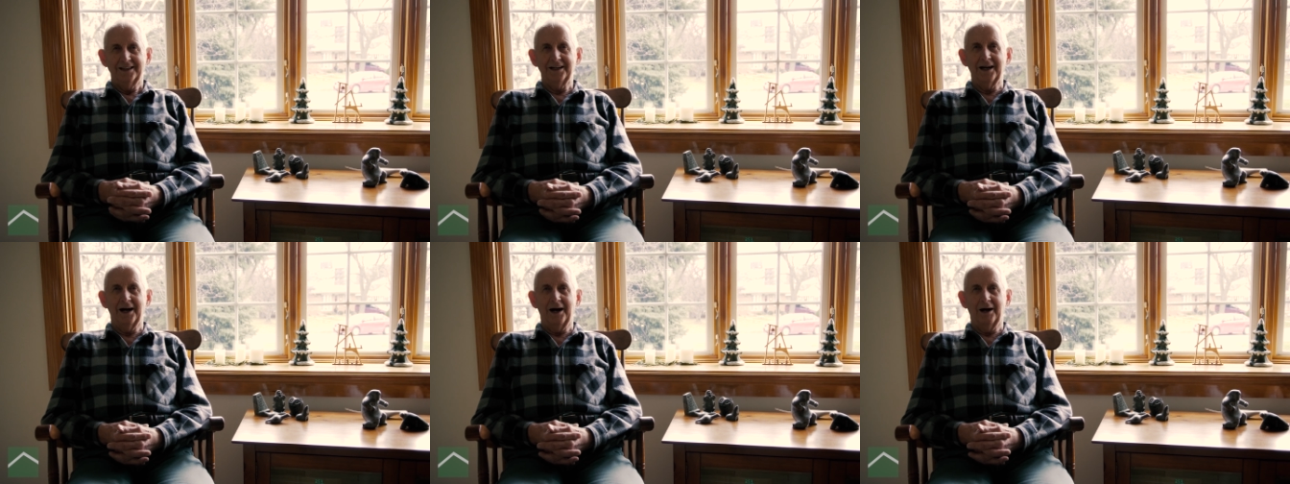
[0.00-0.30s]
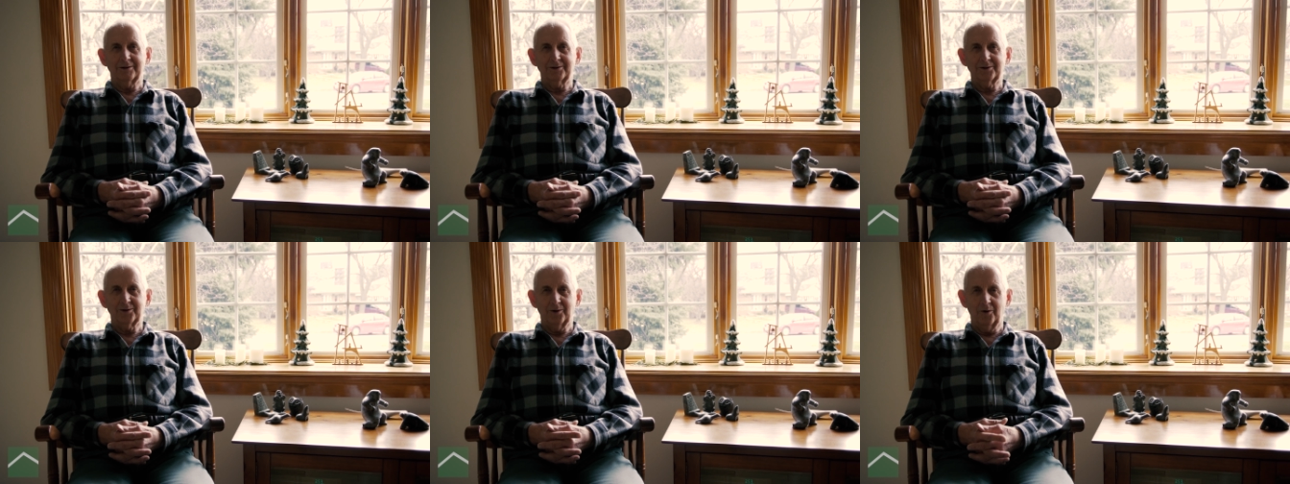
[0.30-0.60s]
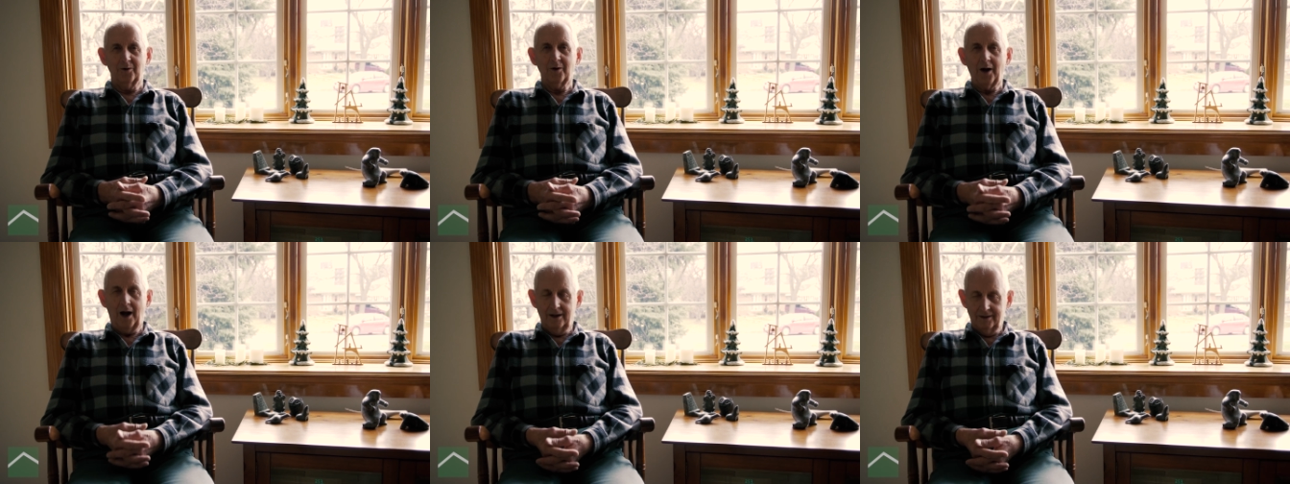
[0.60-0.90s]
Yeah,
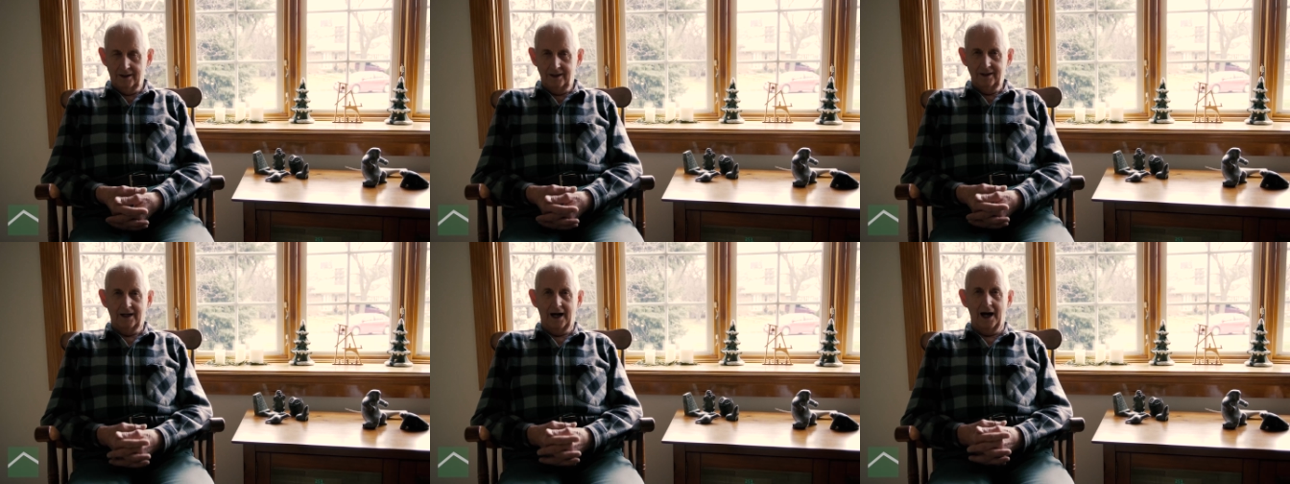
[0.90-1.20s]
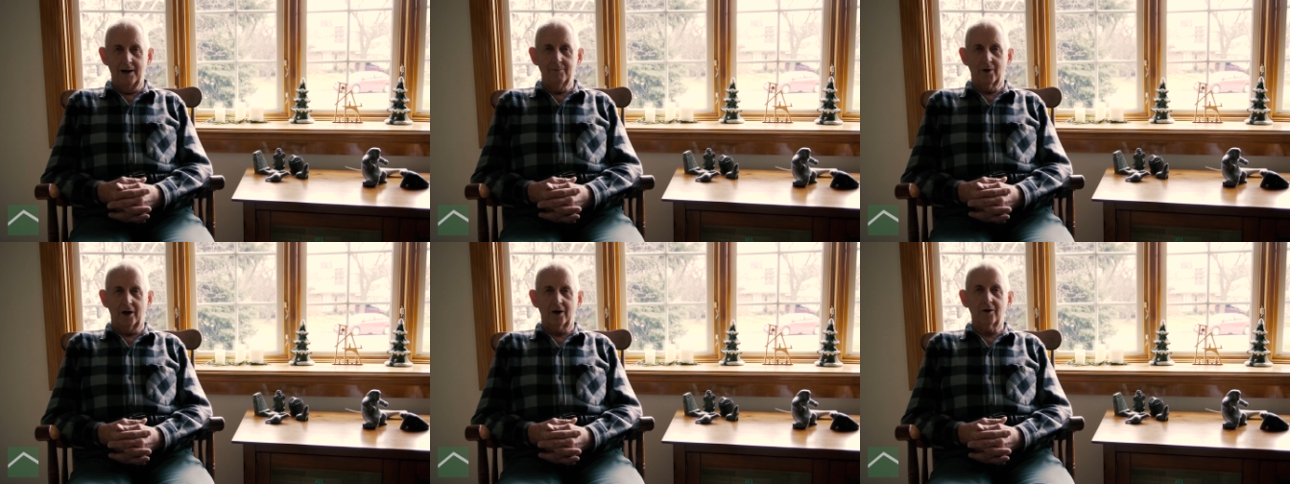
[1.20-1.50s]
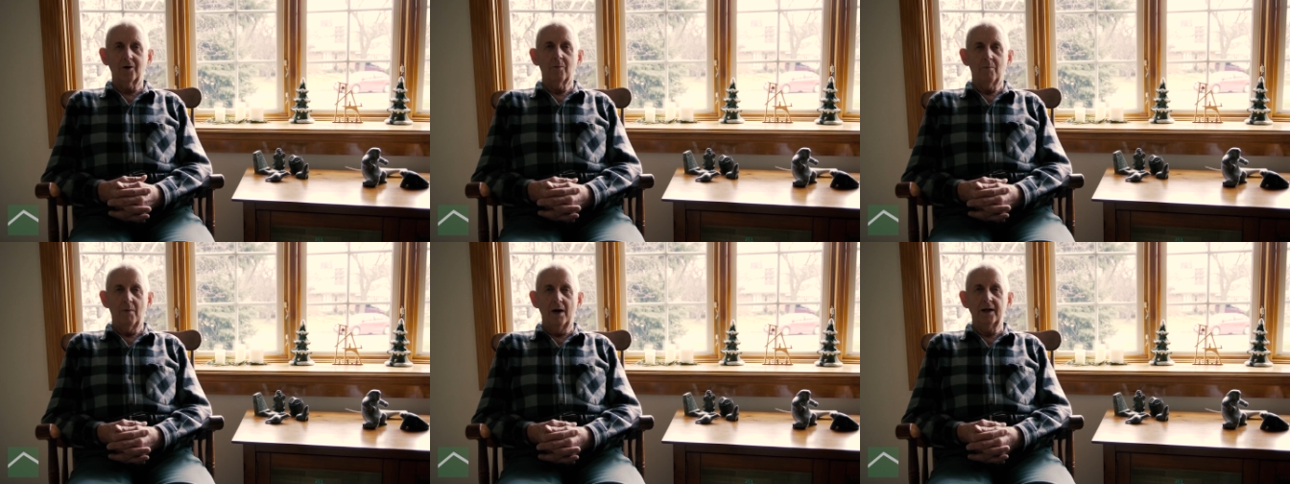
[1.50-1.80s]
so I'm
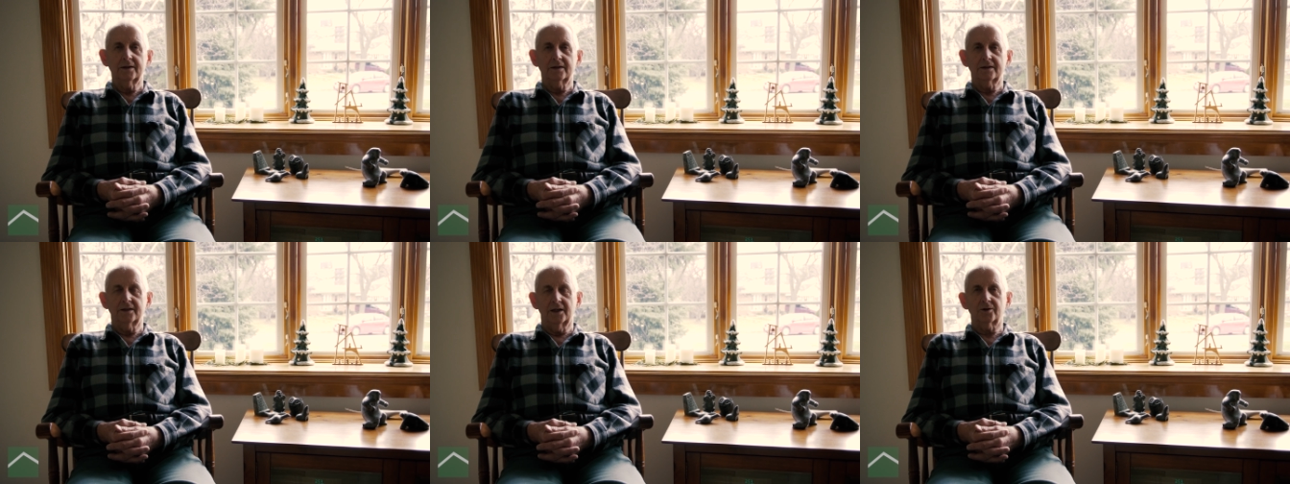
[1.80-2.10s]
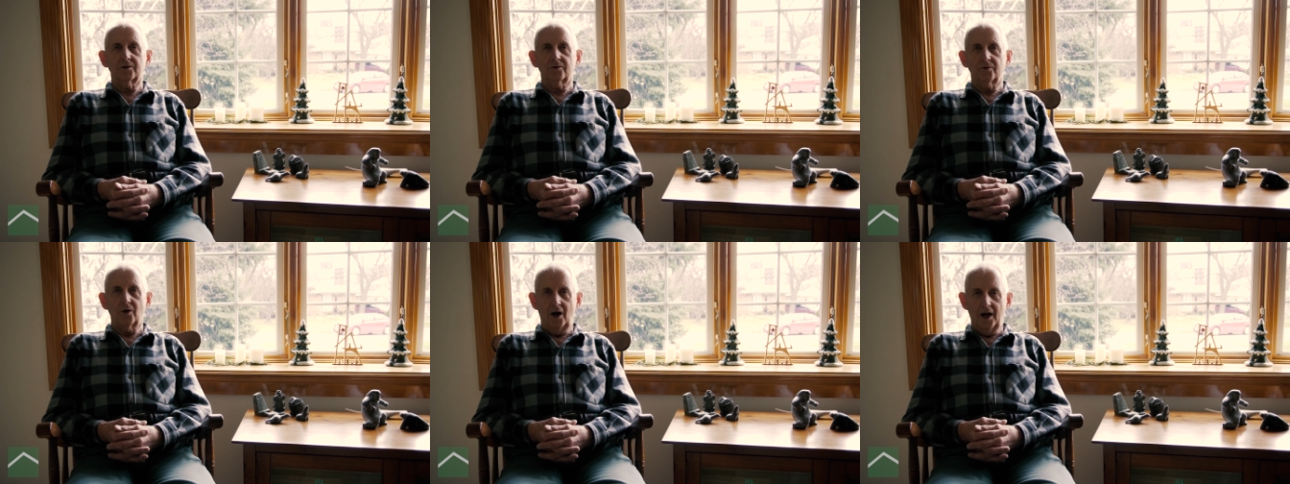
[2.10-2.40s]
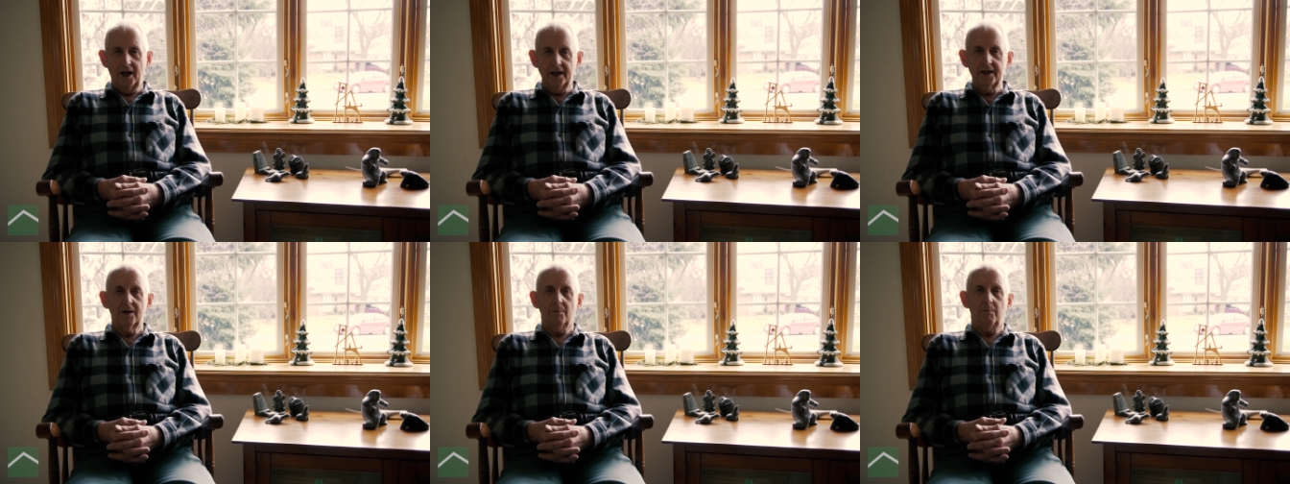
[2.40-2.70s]
recommending it to
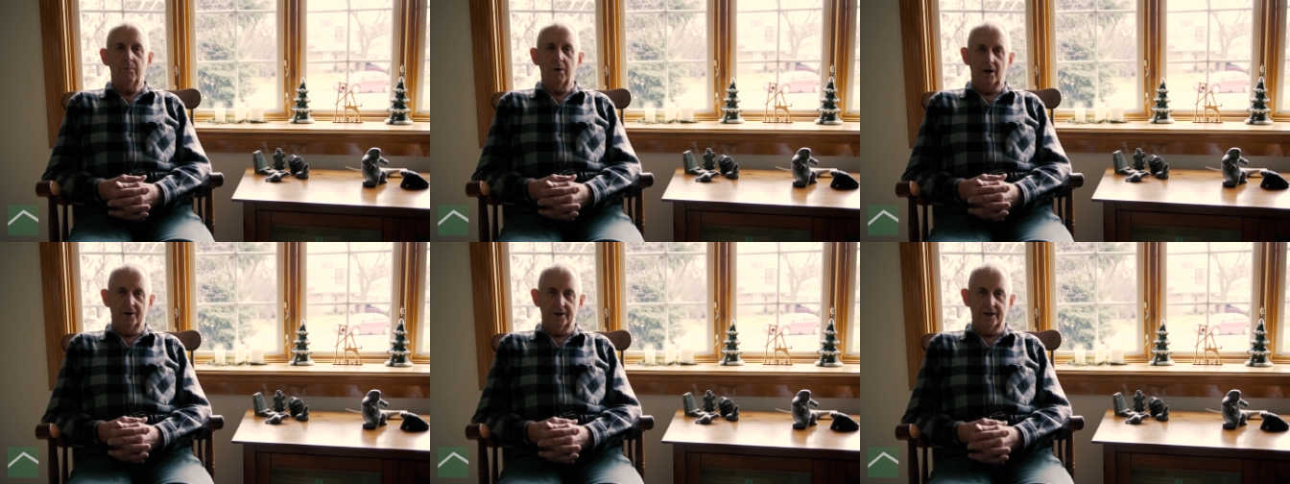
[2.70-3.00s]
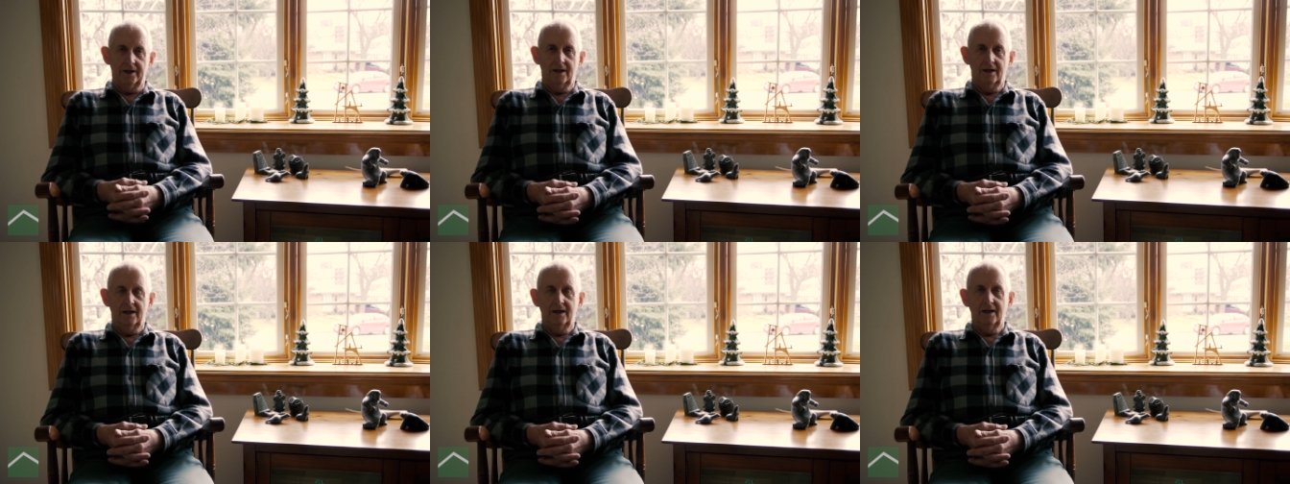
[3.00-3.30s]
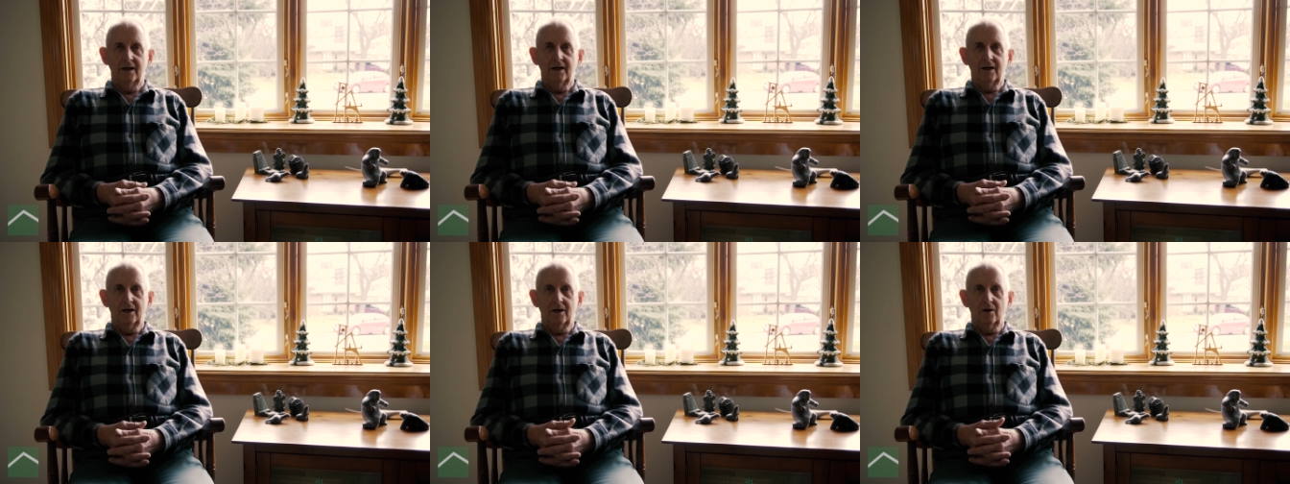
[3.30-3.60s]
anybody
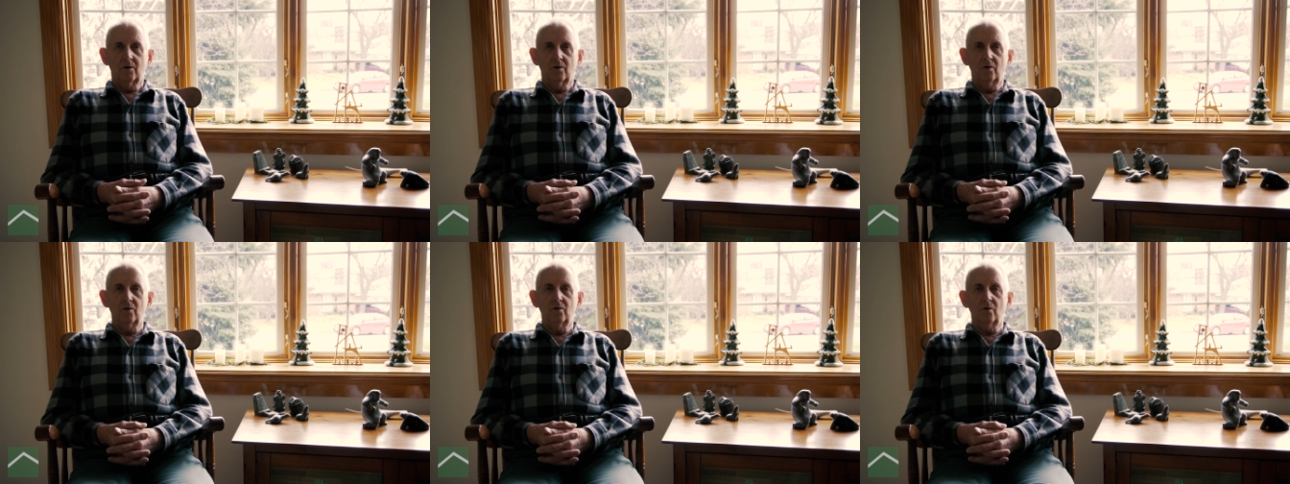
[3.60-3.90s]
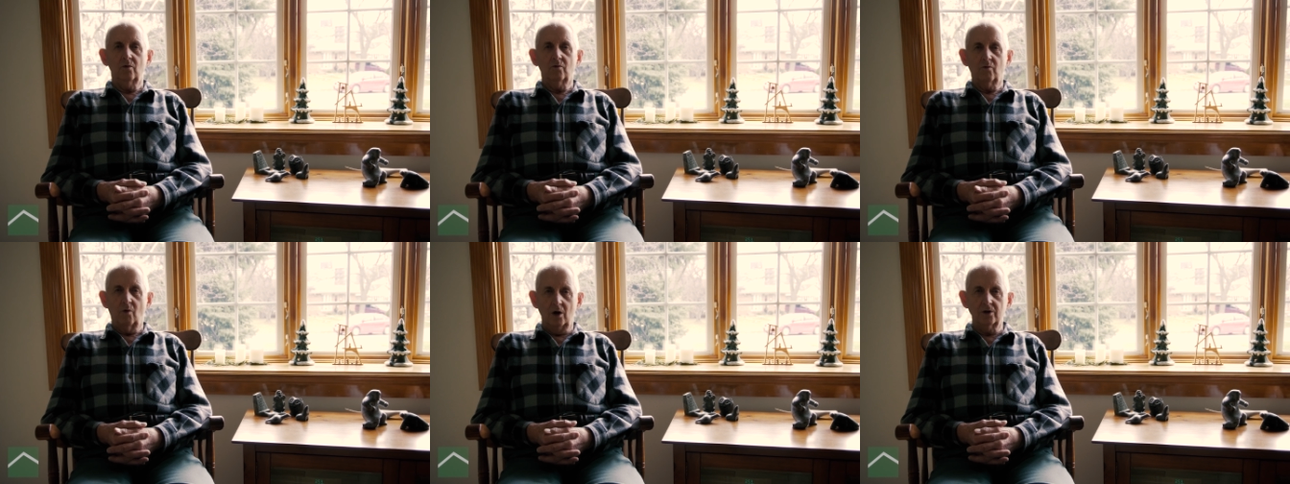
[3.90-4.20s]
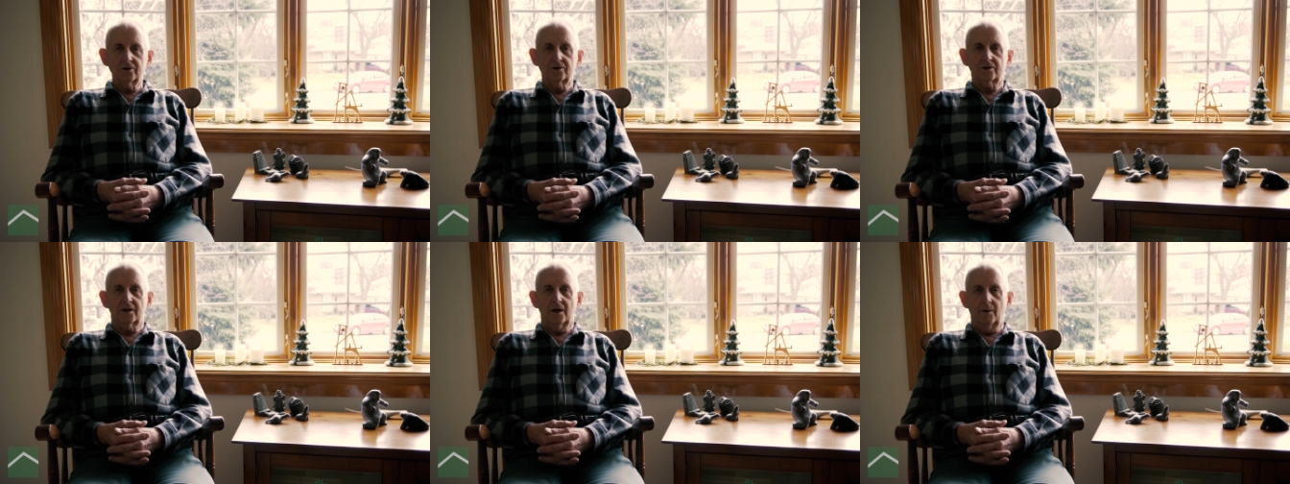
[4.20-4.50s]
who
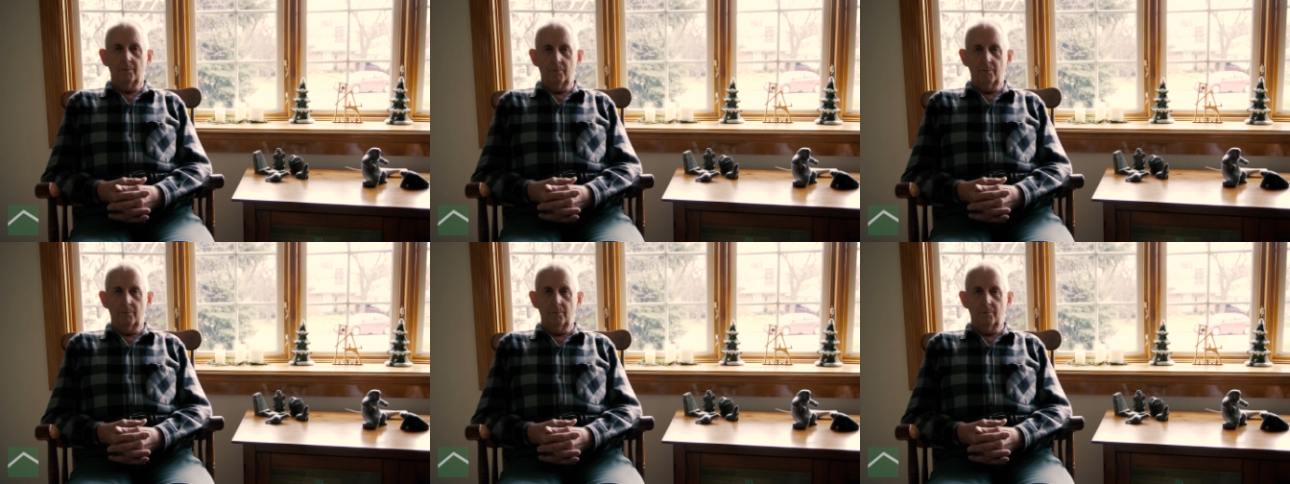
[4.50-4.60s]
wants